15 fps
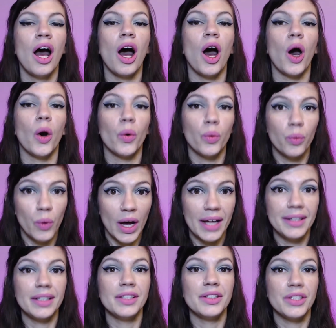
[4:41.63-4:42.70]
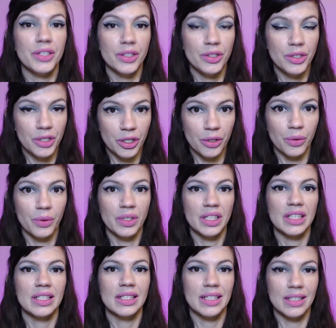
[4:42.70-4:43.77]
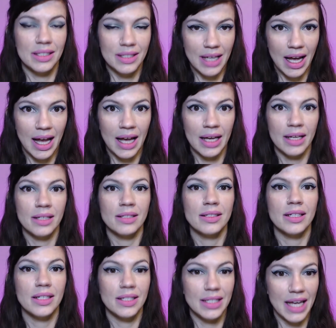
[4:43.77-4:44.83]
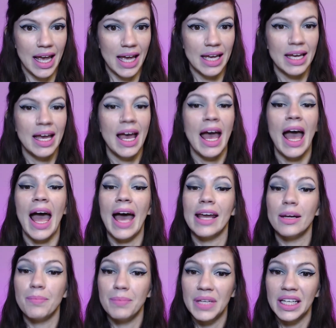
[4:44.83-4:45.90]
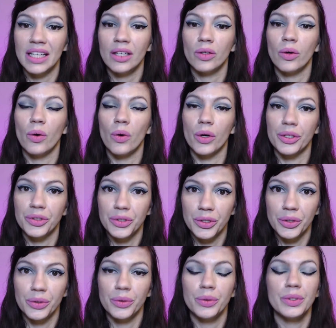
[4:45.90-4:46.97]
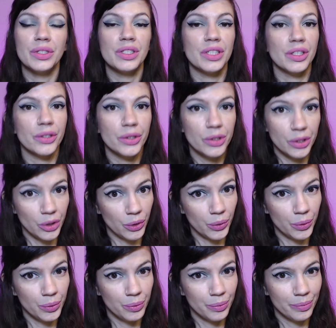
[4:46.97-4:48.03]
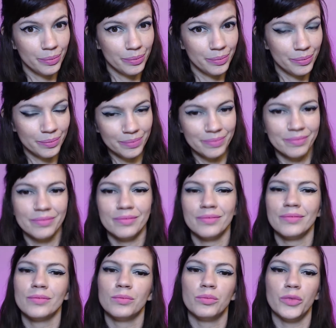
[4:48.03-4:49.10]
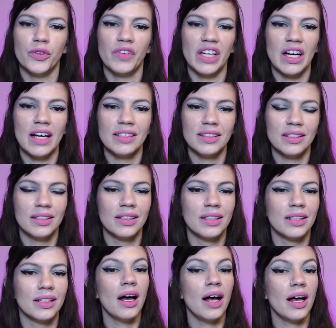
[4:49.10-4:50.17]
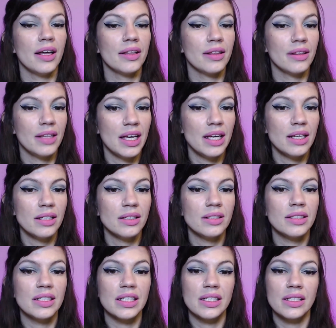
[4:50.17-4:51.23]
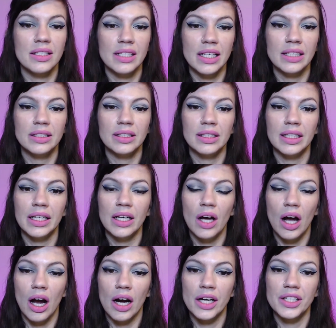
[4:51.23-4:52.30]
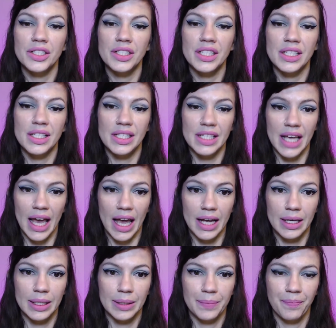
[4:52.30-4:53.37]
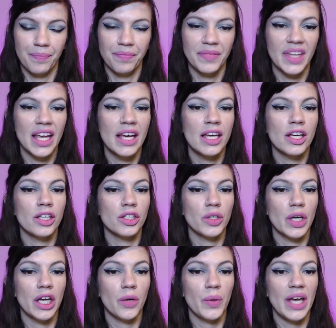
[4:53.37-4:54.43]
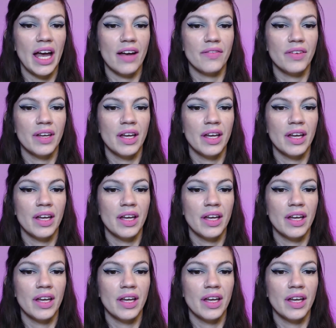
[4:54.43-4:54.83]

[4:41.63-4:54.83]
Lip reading: Oh, what a to do, to die today, at a minute or 2 till 2. Moving on. A thing distinctly hard to say. So here we have